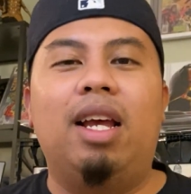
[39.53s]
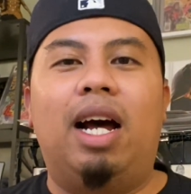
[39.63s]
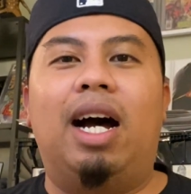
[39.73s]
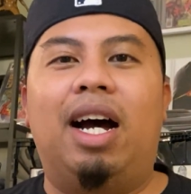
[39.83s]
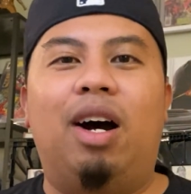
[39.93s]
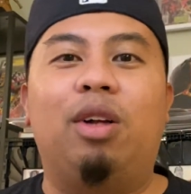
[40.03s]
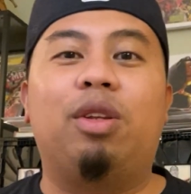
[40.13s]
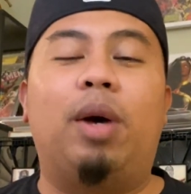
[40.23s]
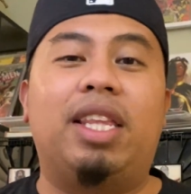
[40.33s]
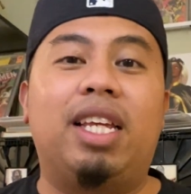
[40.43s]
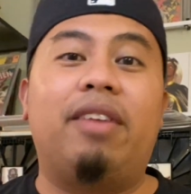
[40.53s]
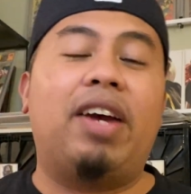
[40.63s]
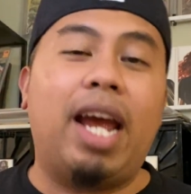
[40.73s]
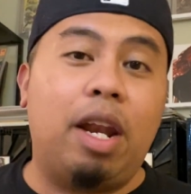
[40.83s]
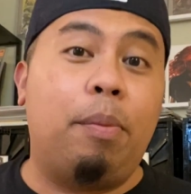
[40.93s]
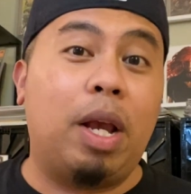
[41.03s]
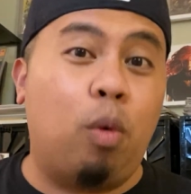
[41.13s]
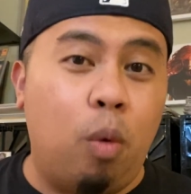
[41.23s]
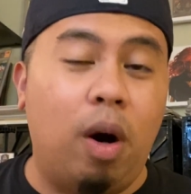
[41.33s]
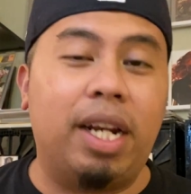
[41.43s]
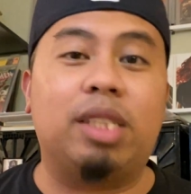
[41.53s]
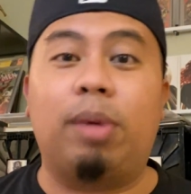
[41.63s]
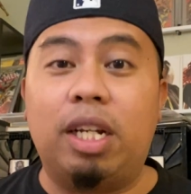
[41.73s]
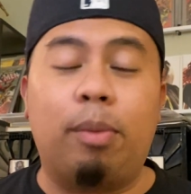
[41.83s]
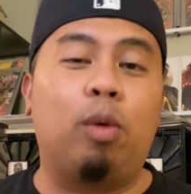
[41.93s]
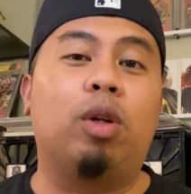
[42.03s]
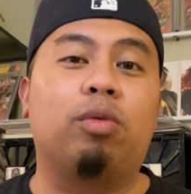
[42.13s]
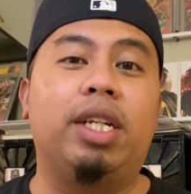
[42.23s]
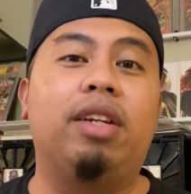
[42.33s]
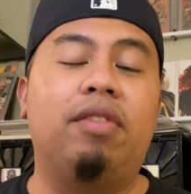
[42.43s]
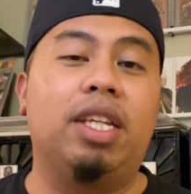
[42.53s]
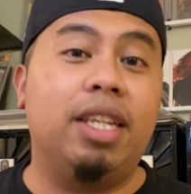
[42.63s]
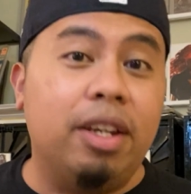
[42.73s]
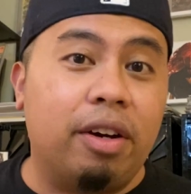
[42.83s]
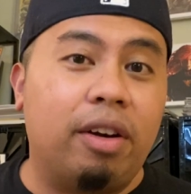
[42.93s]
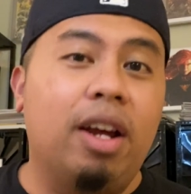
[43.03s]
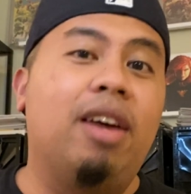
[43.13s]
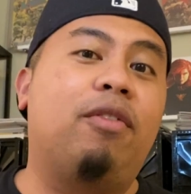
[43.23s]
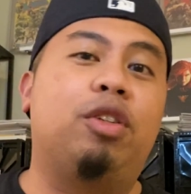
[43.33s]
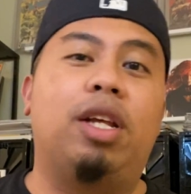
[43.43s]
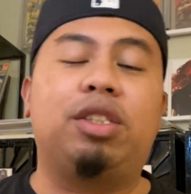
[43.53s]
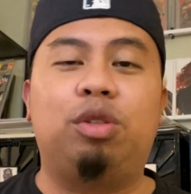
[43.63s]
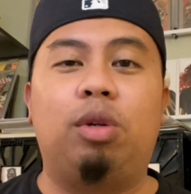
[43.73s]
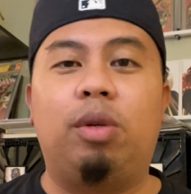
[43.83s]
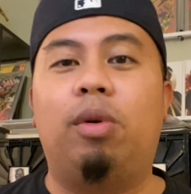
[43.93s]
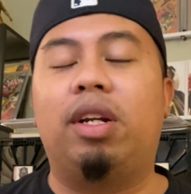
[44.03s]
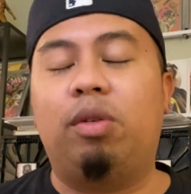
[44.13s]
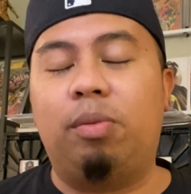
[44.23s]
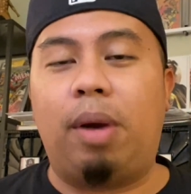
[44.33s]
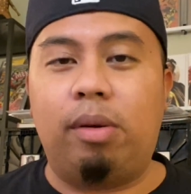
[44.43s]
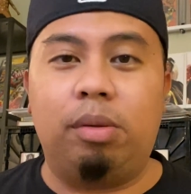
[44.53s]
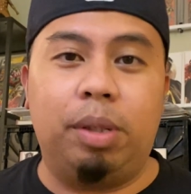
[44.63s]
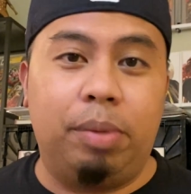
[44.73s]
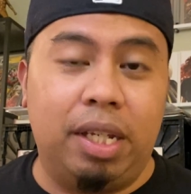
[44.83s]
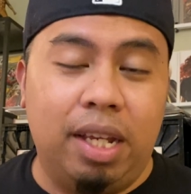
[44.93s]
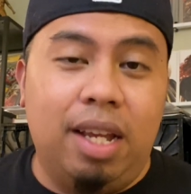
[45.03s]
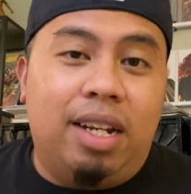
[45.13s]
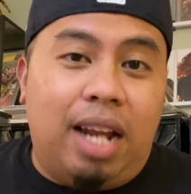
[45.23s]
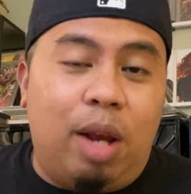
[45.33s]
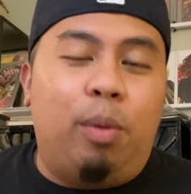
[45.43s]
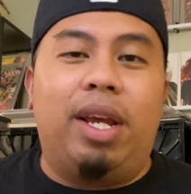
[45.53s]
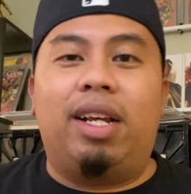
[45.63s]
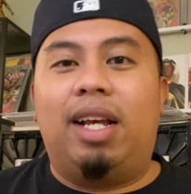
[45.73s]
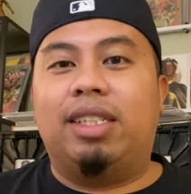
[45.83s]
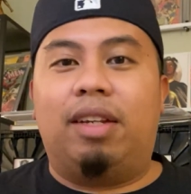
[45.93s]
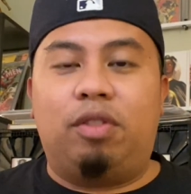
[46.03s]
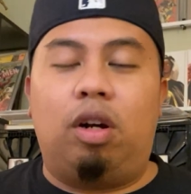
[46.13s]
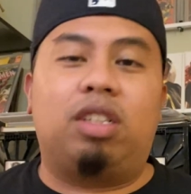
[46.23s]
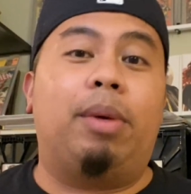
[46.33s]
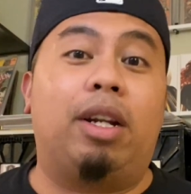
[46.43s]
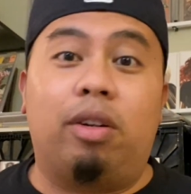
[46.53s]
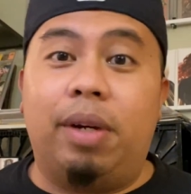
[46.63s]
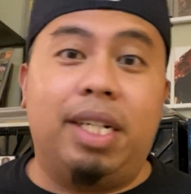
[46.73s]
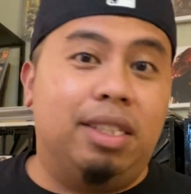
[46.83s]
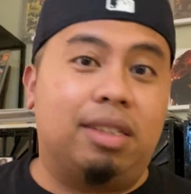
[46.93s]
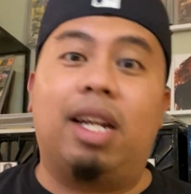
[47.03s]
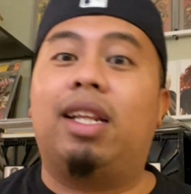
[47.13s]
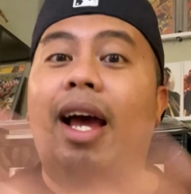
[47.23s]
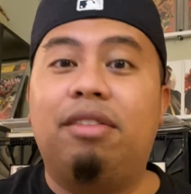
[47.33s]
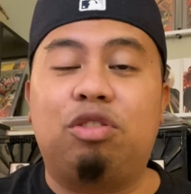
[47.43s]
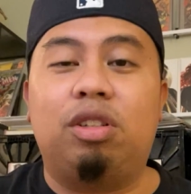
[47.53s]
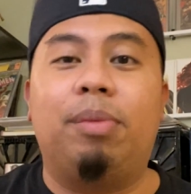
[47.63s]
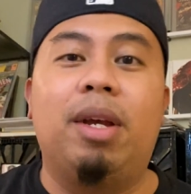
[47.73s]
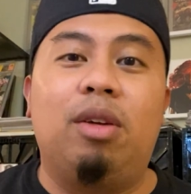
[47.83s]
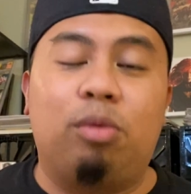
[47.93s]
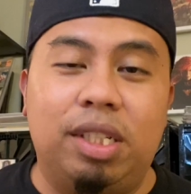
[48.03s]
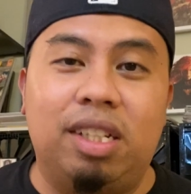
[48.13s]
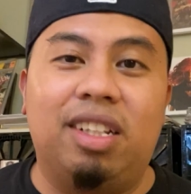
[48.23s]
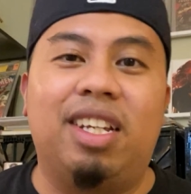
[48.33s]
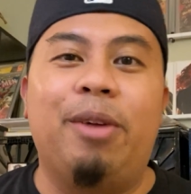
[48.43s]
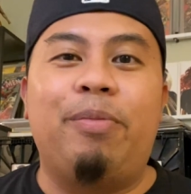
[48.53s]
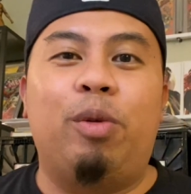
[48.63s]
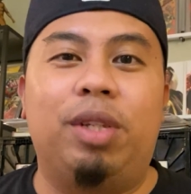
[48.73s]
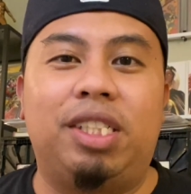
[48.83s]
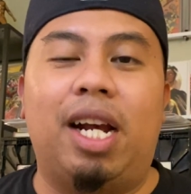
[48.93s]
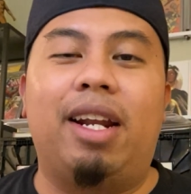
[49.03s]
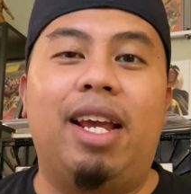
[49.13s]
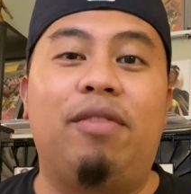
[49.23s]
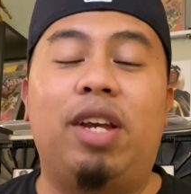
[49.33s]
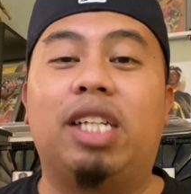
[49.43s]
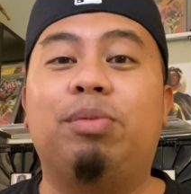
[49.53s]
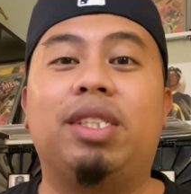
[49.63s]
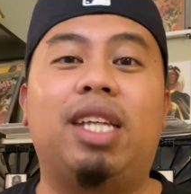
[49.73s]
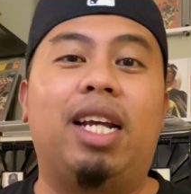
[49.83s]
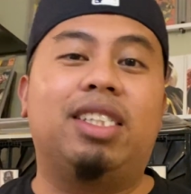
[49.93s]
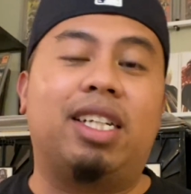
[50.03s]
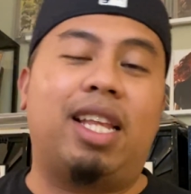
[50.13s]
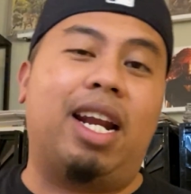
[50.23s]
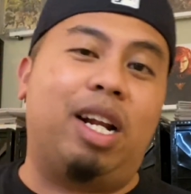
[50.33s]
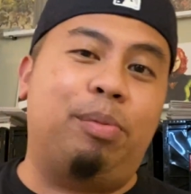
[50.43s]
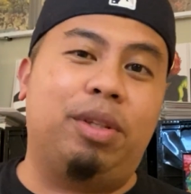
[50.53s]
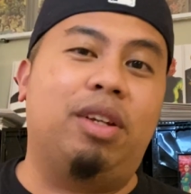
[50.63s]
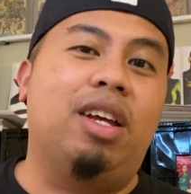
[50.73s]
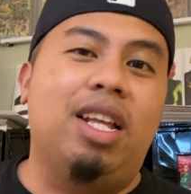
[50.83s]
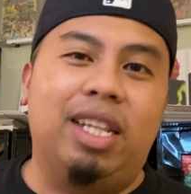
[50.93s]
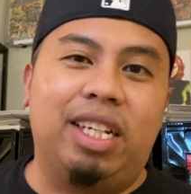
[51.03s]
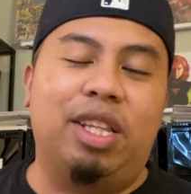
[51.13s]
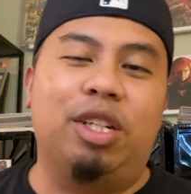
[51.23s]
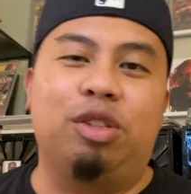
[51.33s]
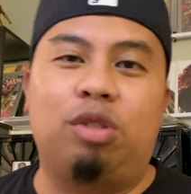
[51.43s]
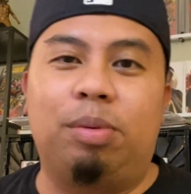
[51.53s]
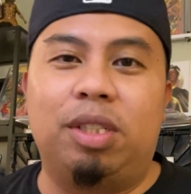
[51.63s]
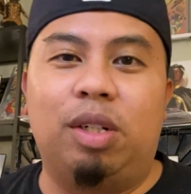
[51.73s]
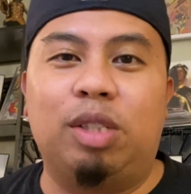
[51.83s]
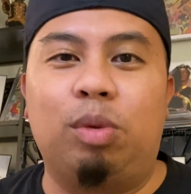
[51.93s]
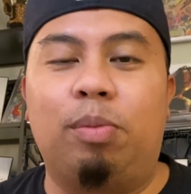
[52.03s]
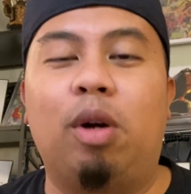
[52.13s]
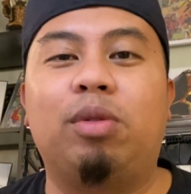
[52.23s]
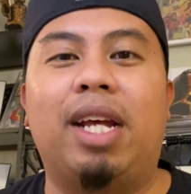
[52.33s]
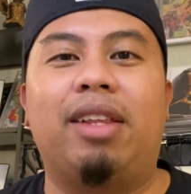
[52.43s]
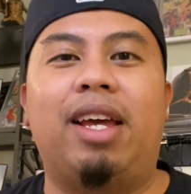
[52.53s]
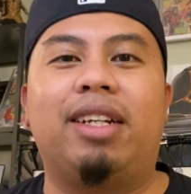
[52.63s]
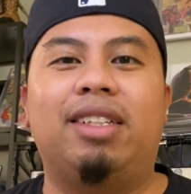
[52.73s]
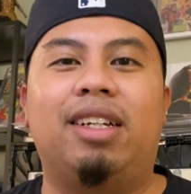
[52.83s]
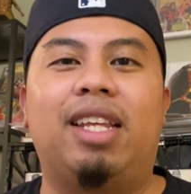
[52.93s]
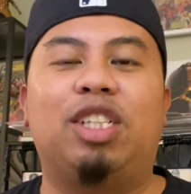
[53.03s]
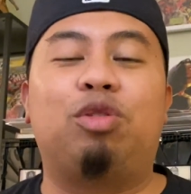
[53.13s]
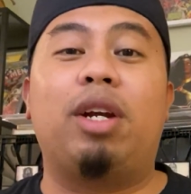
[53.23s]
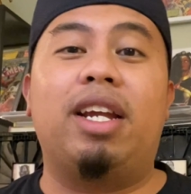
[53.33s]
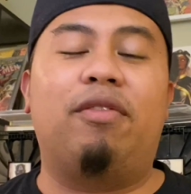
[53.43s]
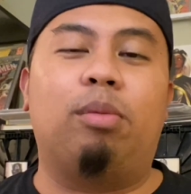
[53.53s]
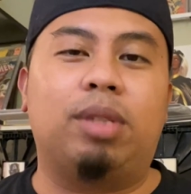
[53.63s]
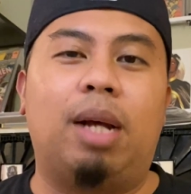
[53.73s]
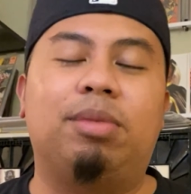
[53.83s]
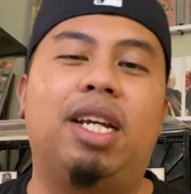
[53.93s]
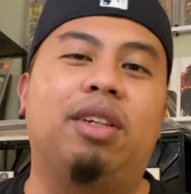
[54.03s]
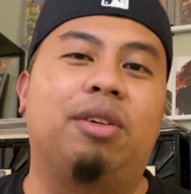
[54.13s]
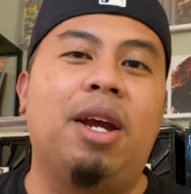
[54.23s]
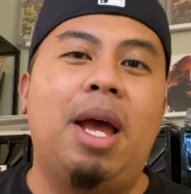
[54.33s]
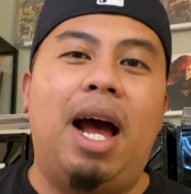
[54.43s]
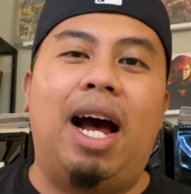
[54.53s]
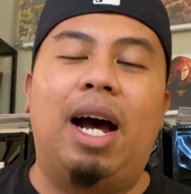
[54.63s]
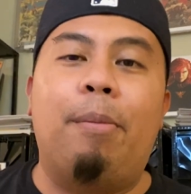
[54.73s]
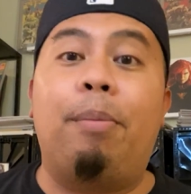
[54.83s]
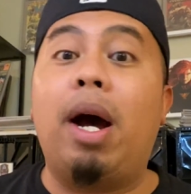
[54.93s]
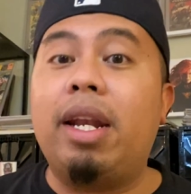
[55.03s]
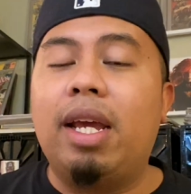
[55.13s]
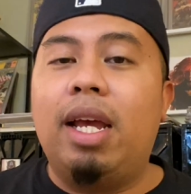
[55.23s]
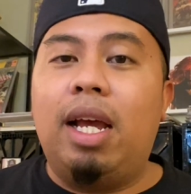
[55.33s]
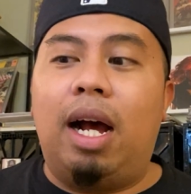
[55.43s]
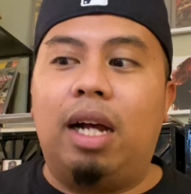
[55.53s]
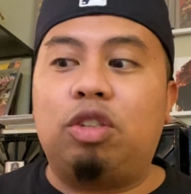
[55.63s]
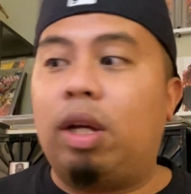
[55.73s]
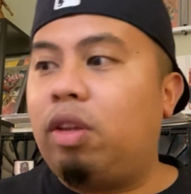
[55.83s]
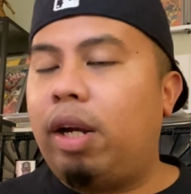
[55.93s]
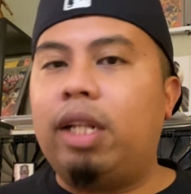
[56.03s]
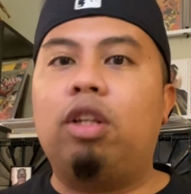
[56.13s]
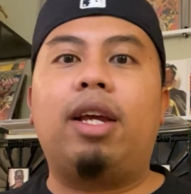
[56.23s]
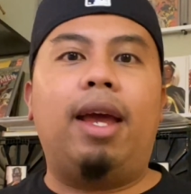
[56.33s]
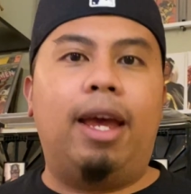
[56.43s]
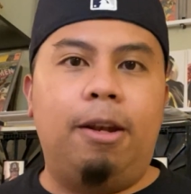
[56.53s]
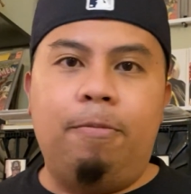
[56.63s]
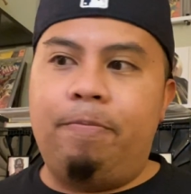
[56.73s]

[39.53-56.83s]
Although I think if I had to pick one as my number one read of the year for 2021, it would probably be Nightwing, as I've talked about already. Just had a live stream recently with Sadé. If you guys missed that, check that out. I'll put the link in the description as we broke down that trade from Tom Taylor. So I thought I'd look ahead.